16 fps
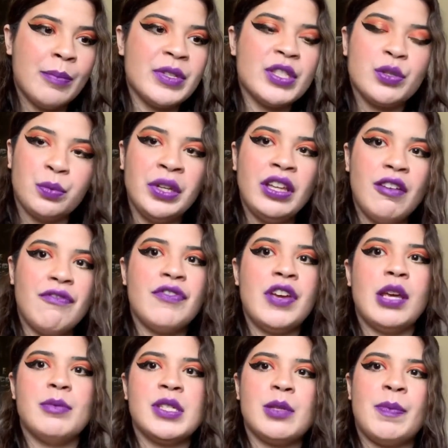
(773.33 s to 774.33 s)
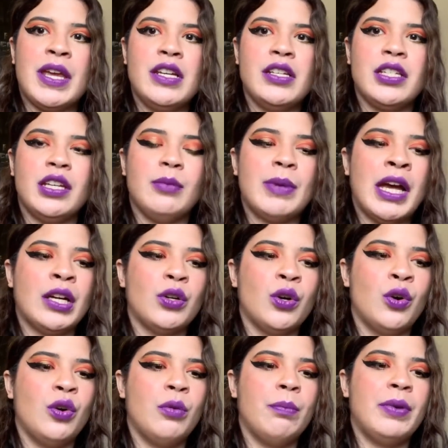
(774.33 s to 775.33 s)
It's a really famous painting back
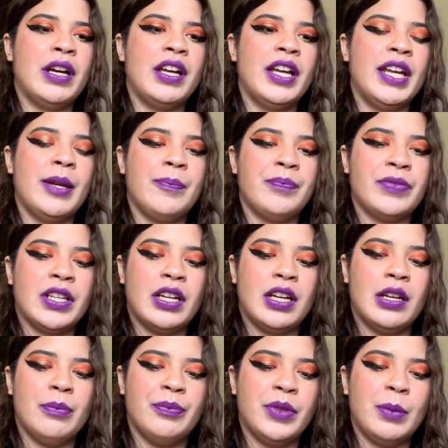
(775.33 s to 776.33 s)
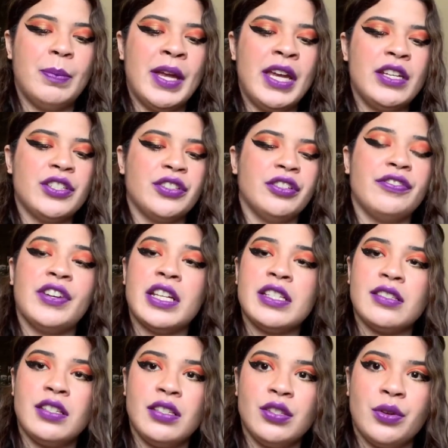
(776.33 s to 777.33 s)
home by the painter
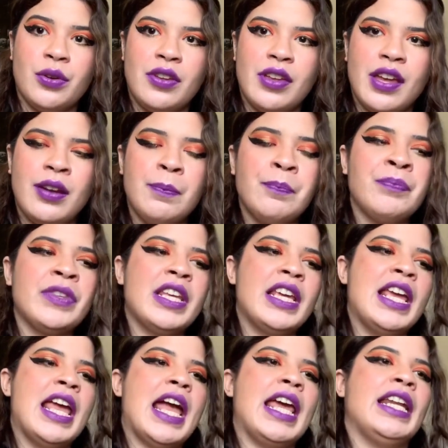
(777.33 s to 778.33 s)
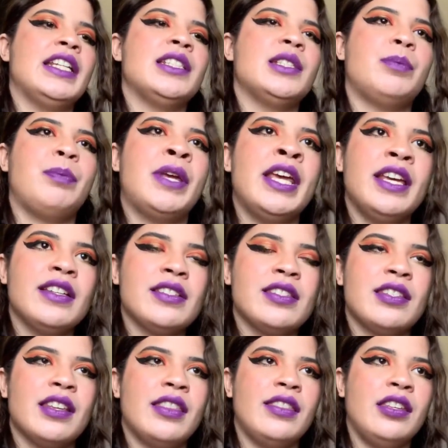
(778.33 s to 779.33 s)
Francisco Yer, and it
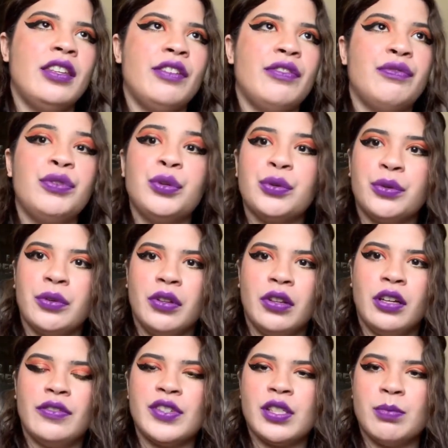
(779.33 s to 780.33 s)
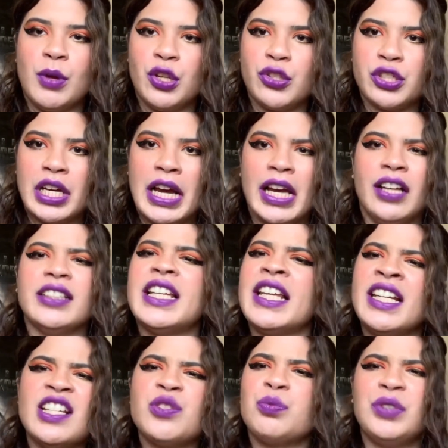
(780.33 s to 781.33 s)
depicts the funeral of a small child.
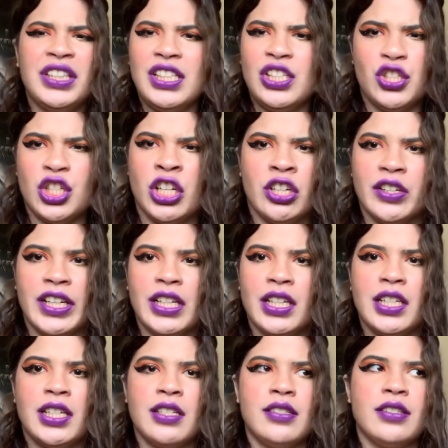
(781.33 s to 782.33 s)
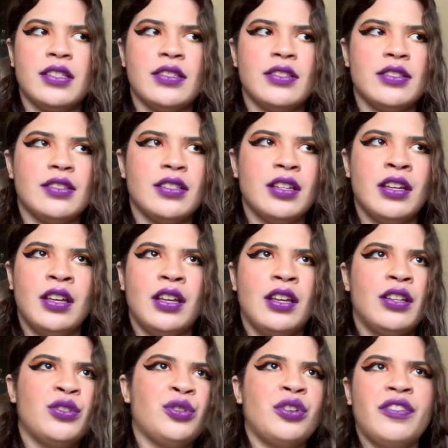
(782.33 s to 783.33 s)
And it's really jarring because it's
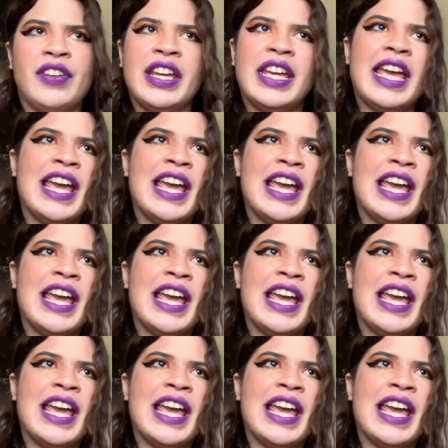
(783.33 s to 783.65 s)
sort of like